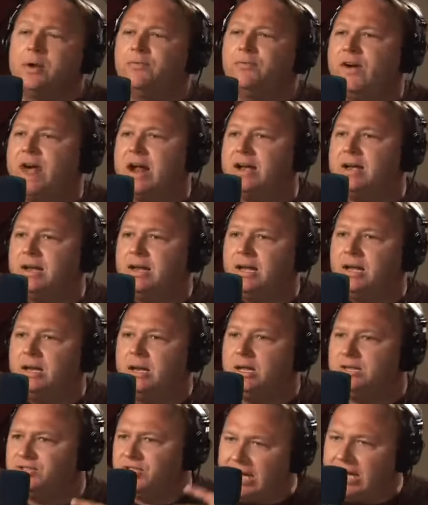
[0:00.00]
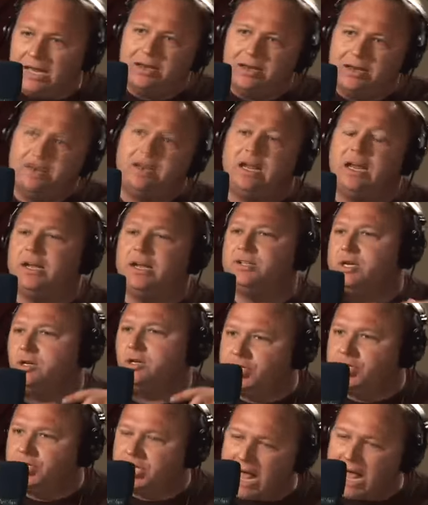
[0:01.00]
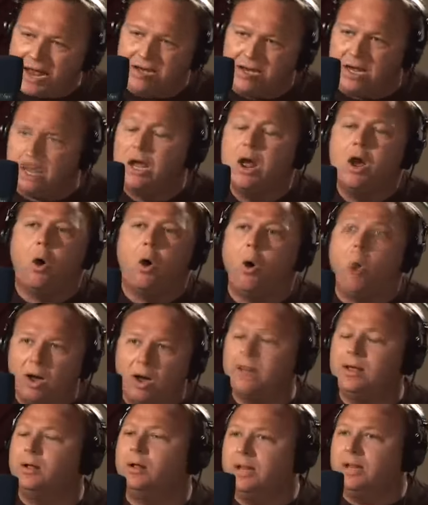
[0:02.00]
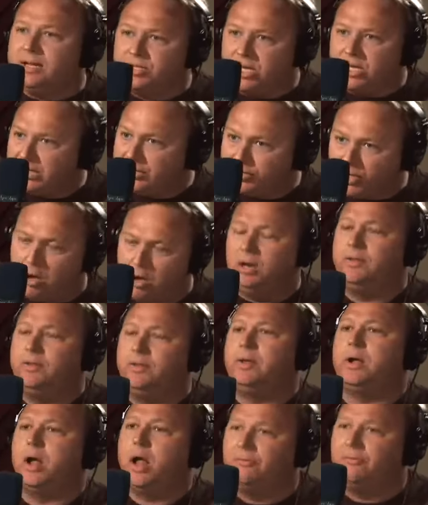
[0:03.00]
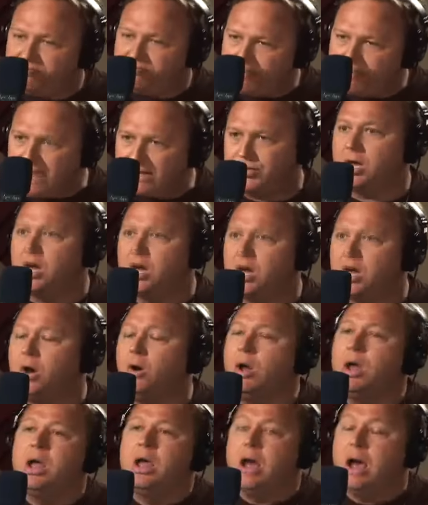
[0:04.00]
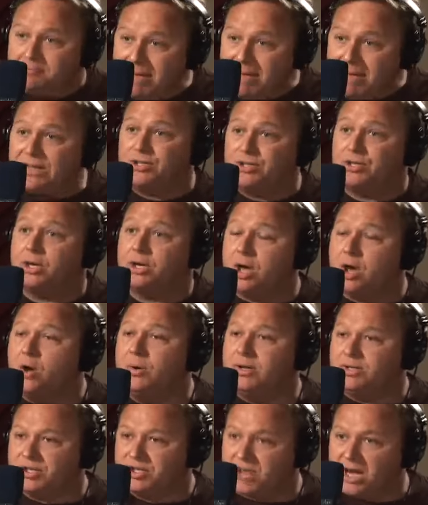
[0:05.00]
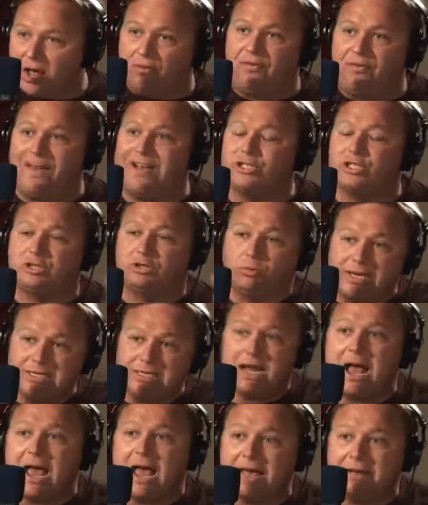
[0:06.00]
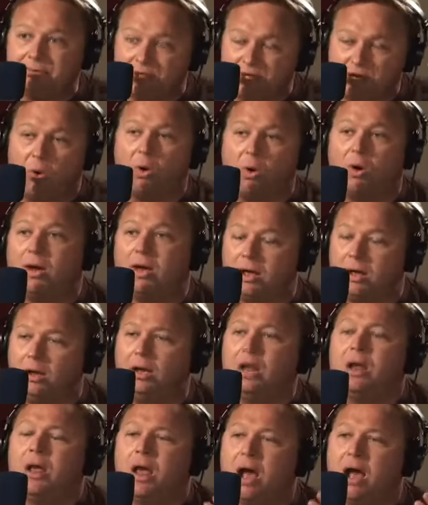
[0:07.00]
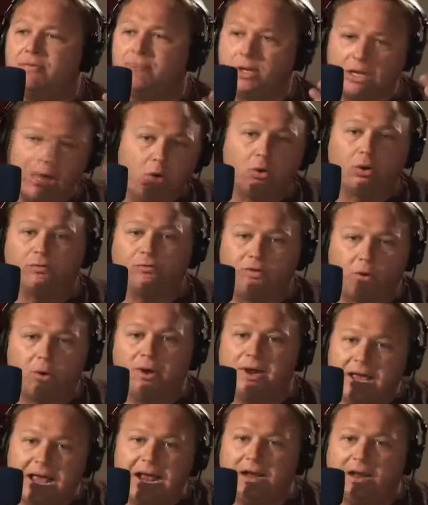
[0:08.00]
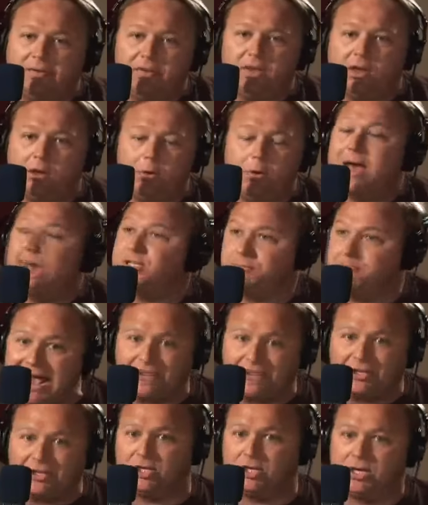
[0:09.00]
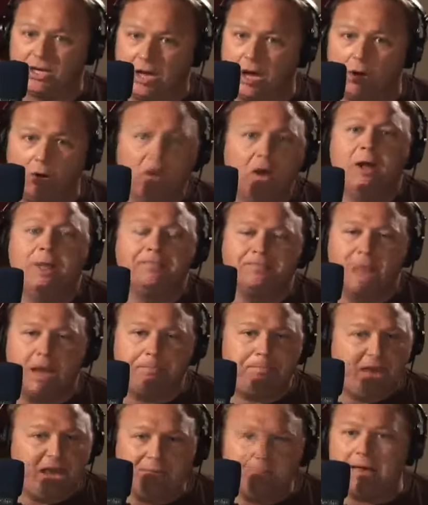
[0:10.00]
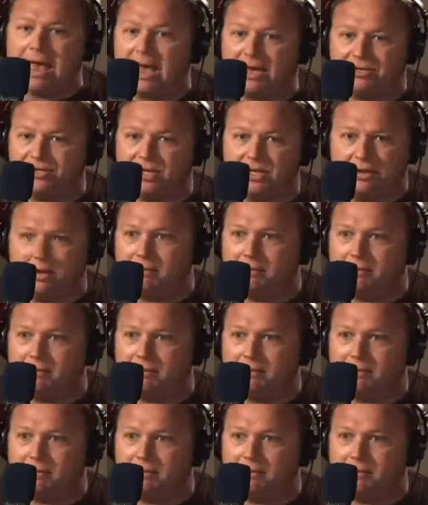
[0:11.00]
they're finding it, it's in India, it's in China. Oil is, it's all in the Gulf of Mexico. Uh, Mexico itself has three times the oil of the lower 48 in the U.S. Mexico now, Pemex,